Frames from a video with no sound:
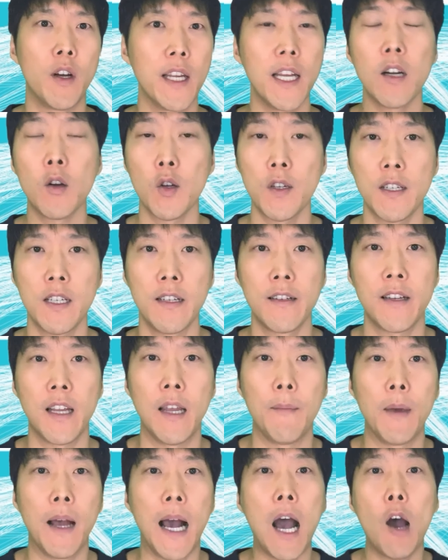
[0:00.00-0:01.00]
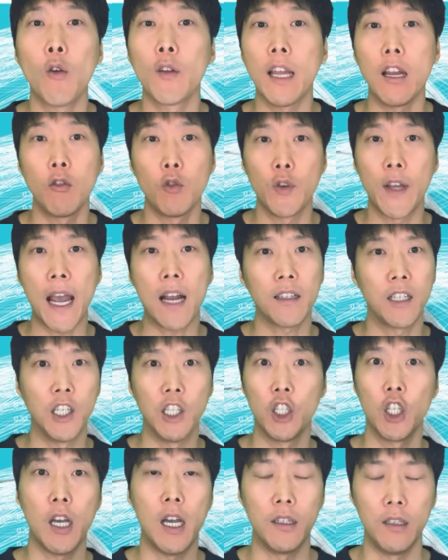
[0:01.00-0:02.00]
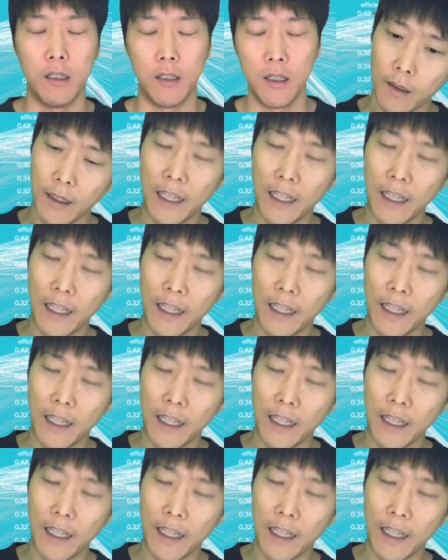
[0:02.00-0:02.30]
ecosystem and how they react to each other.